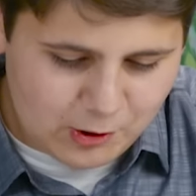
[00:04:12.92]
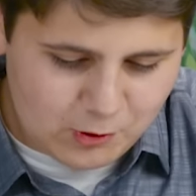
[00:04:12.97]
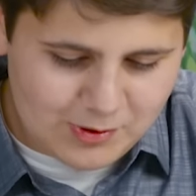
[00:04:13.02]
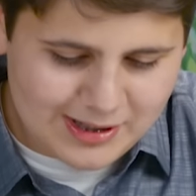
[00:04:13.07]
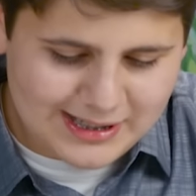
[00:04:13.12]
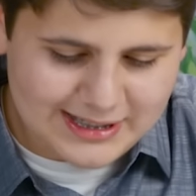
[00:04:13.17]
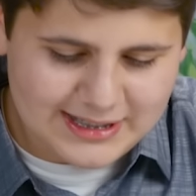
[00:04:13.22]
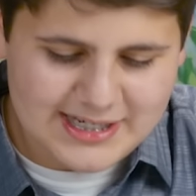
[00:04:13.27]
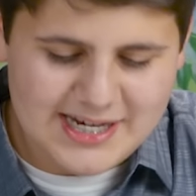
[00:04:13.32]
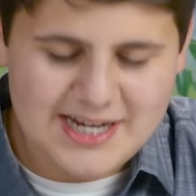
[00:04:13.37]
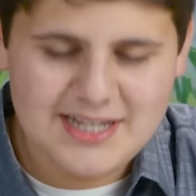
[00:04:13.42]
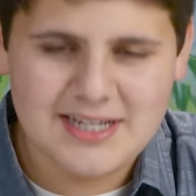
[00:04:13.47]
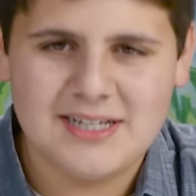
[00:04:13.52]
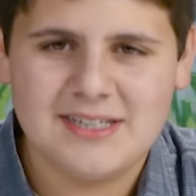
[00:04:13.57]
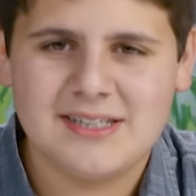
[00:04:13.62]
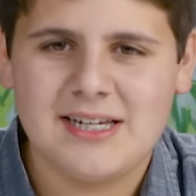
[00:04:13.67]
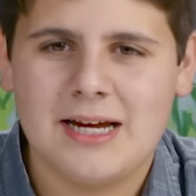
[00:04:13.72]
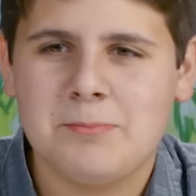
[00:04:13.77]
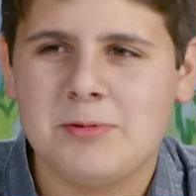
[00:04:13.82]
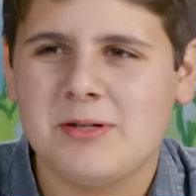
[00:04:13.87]
always see
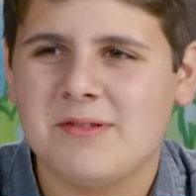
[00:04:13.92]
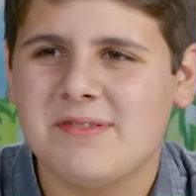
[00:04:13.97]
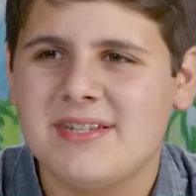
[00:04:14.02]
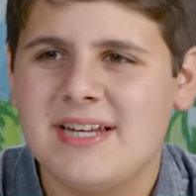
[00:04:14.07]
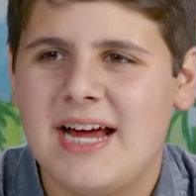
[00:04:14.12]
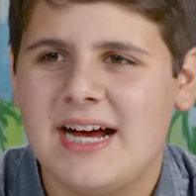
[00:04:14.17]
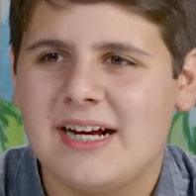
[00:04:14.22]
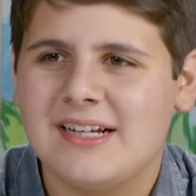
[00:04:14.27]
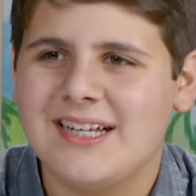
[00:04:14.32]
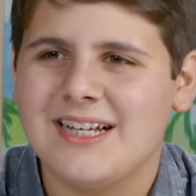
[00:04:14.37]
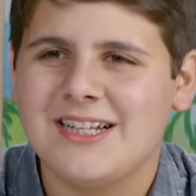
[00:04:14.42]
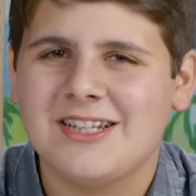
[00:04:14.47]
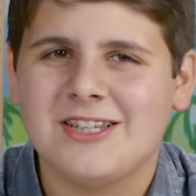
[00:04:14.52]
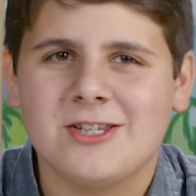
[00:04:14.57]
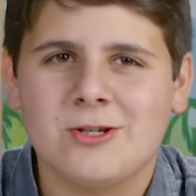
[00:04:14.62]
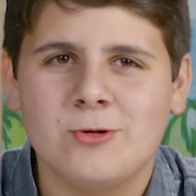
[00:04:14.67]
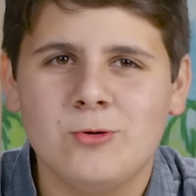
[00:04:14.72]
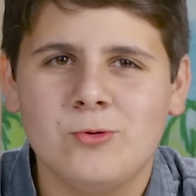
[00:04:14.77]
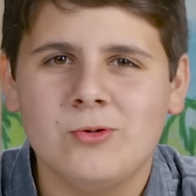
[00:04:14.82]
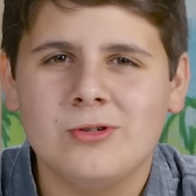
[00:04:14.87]
these types of snacks at
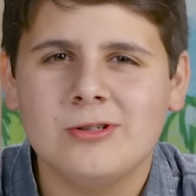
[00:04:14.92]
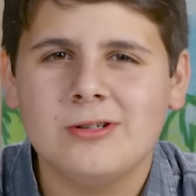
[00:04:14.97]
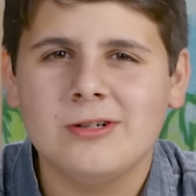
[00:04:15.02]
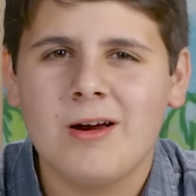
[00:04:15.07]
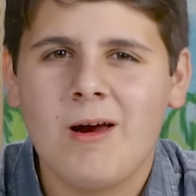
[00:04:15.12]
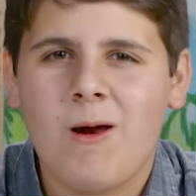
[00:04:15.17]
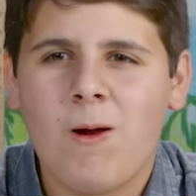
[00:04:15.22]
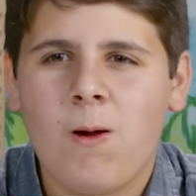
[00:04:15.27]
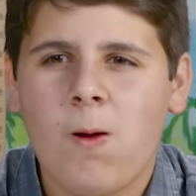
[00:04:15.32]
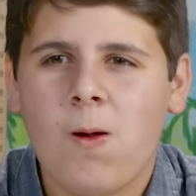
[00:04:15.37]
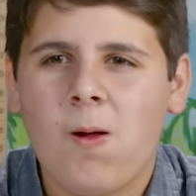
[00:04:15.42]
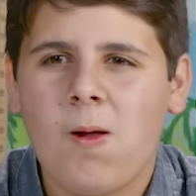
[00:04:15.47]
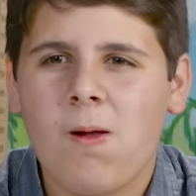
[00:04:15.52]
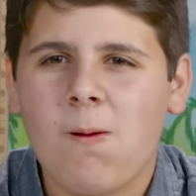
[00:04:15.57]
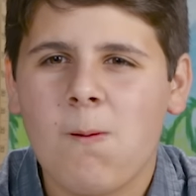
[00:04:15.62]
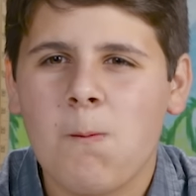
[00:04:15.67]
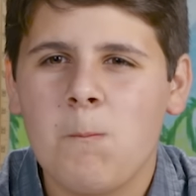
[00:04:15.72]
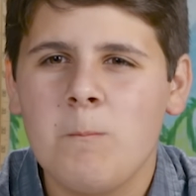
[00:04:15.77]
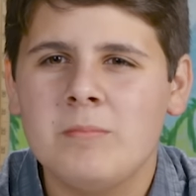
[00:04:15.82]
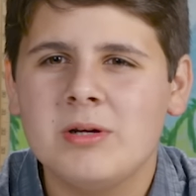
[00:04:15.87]
school.
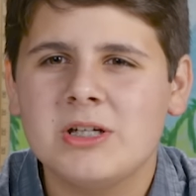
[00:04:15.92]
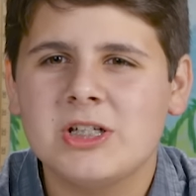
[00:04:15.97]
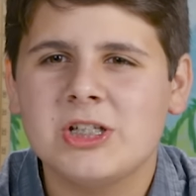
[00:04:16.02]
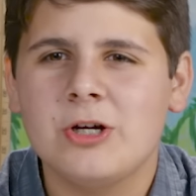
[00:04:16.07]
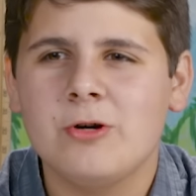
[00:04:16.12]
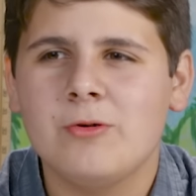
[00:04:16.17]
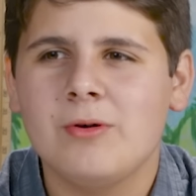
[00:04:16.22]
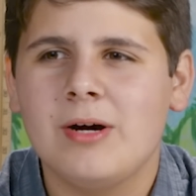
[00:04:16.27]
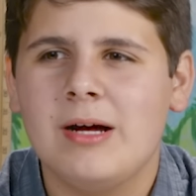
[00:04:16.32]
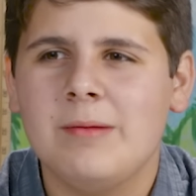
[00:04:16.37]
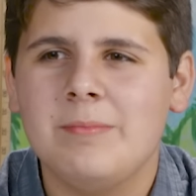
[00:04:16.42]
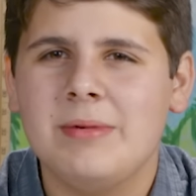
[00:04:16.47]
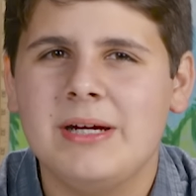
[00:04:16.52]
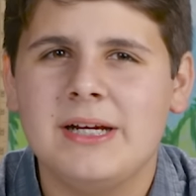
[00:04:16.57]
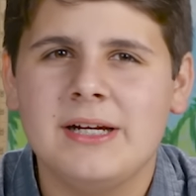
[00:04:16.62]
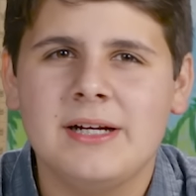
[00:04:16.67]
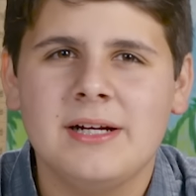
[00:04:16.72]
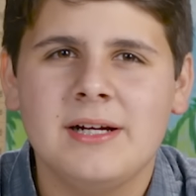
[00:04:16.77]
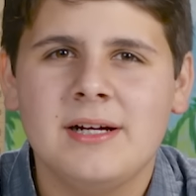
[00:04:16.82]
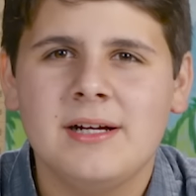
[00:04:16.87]
So, I
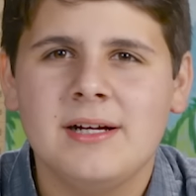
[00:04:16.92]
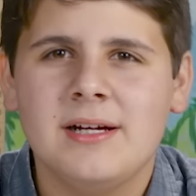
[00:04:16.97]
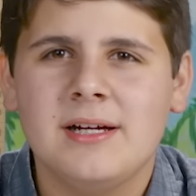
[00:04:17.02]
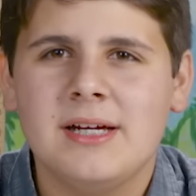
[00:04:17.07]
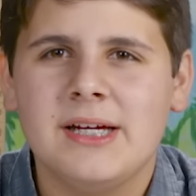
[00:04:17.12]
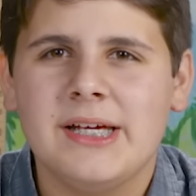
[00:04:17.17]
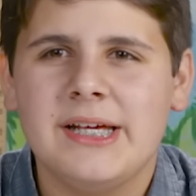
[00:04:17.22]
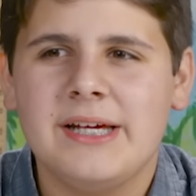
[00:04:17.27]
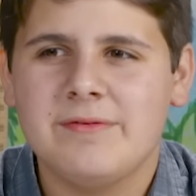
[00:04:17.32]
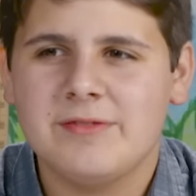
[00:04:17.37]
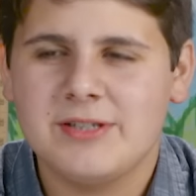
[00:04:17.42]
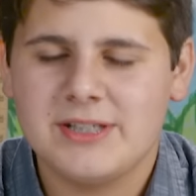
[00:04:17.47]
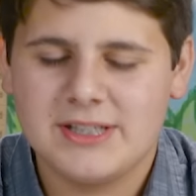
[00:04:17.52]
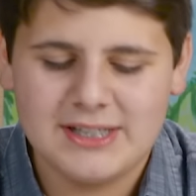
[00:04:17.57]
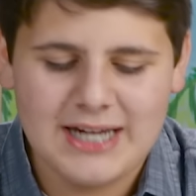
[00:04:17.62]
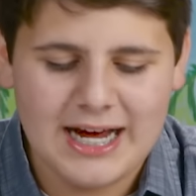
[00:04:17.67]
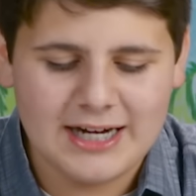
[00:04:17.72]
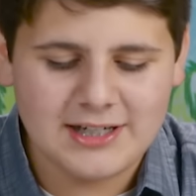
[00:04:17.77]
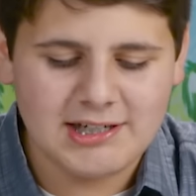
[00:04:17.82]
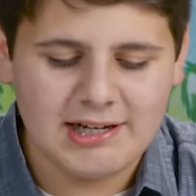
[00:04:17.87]
mean, if
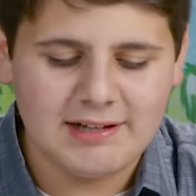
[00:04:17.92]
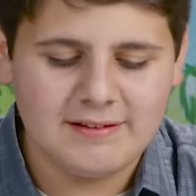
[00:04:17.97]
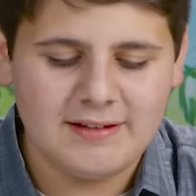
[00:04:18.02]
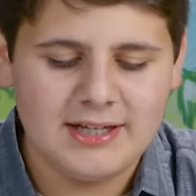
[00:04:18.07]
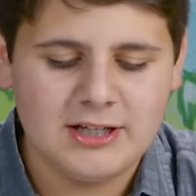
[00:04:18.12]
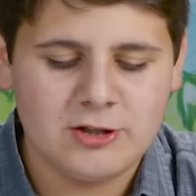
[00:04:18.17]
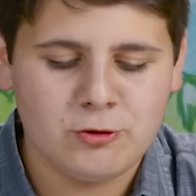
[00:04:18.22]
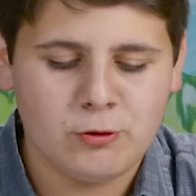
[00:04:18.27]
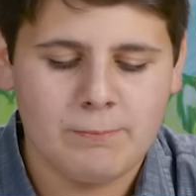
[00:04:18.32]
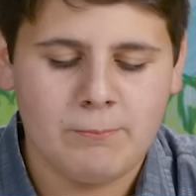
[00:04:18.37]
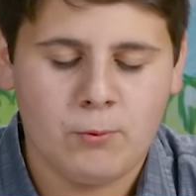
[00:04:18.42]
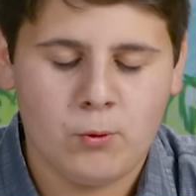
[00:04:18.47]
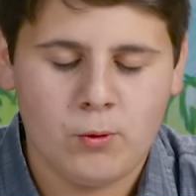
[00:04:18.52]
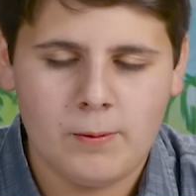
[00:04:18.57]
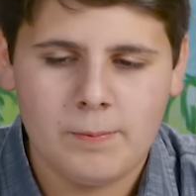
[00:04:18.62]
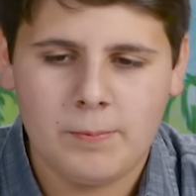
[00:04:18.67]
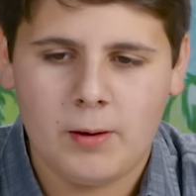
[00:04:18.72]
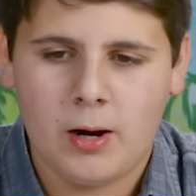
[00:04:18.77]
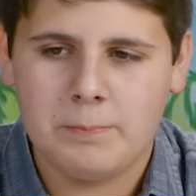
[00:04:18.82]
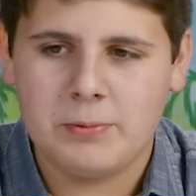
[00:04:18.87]
snacks like these were
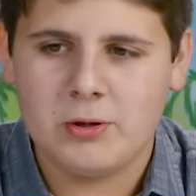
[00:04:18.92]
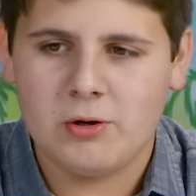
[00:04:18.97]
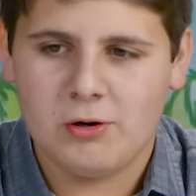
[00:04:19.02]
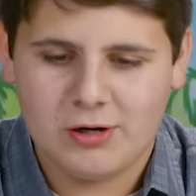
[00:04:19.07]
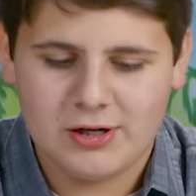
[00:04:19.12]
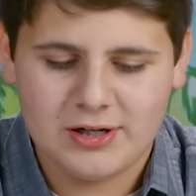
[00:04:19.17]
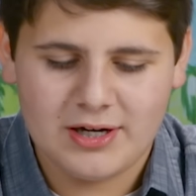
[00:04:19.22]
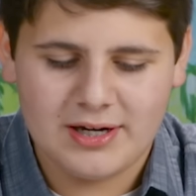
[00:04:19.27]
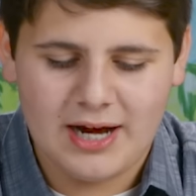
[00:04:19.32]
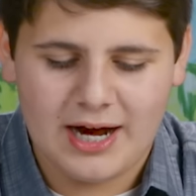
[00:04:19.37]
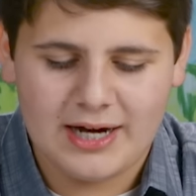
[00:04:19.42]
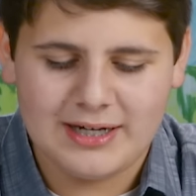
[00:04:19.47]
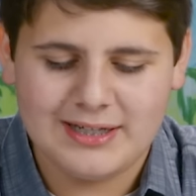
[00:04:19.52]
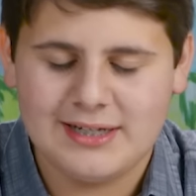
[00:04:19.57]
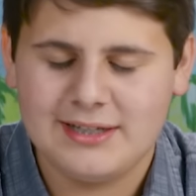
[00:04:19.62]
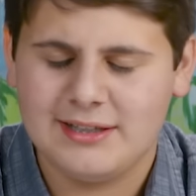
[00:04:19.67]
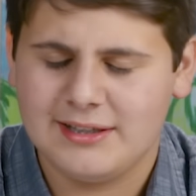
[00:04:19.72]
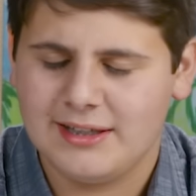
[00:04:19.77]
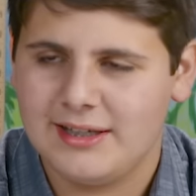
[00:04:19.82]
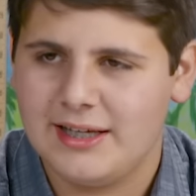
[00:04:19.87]
more popular in the
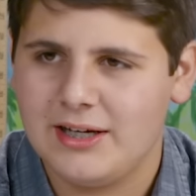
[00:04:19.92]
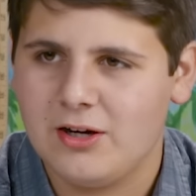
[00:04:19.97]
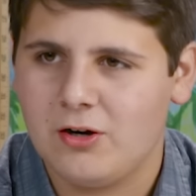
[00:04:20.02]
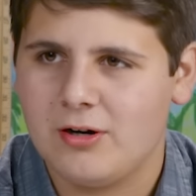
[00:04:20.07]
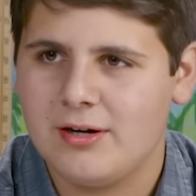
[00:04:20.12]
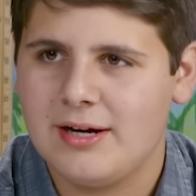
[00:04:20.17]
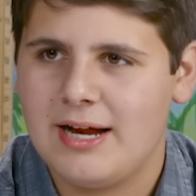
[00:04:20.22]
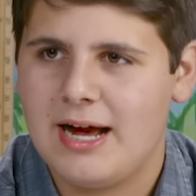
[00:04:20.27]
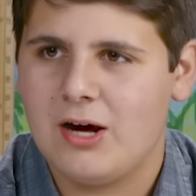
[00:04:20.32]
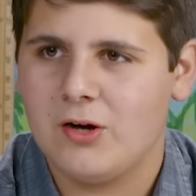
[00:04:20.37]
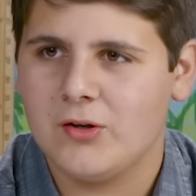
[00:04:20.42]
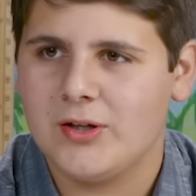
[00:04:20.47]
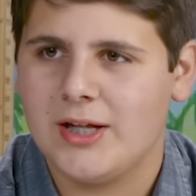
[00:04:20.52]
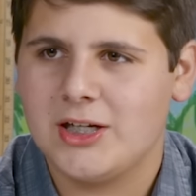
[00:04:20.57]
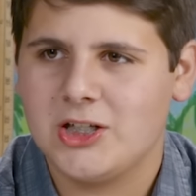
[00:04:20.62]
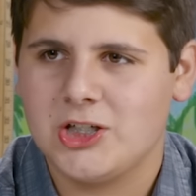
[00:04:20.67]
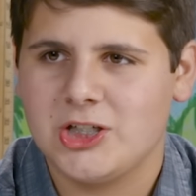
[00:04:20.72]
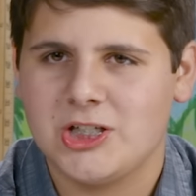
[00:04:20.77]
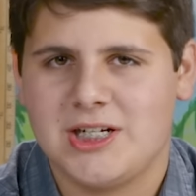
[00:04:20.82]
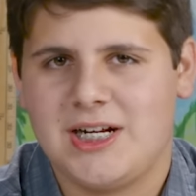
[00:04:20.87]
nineties than they are now,
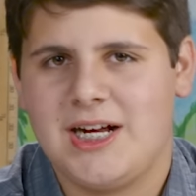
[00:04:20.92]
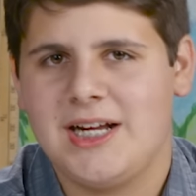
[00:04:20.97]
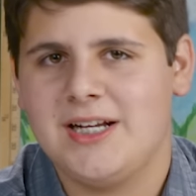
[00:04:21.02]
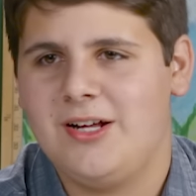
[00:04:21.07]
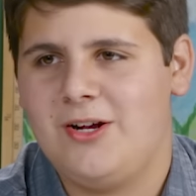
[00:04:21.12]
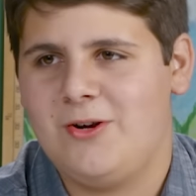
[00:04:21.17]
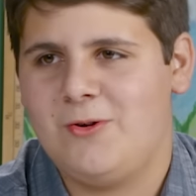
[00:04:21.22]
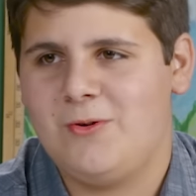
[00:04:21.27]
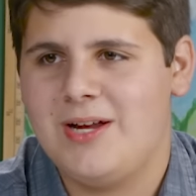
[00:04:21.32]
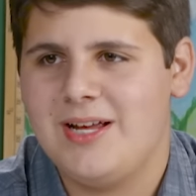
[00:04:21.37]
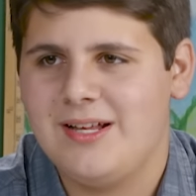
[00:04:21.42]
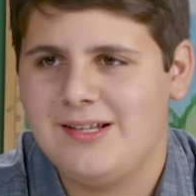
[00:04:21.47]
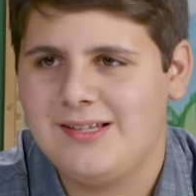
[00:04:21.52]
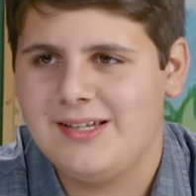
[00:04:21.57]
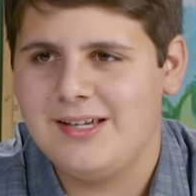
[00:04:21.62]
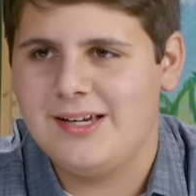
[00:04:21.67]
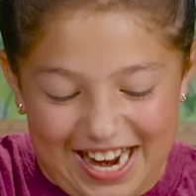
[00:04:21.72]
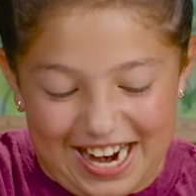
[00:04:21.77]
that's kind of crazy.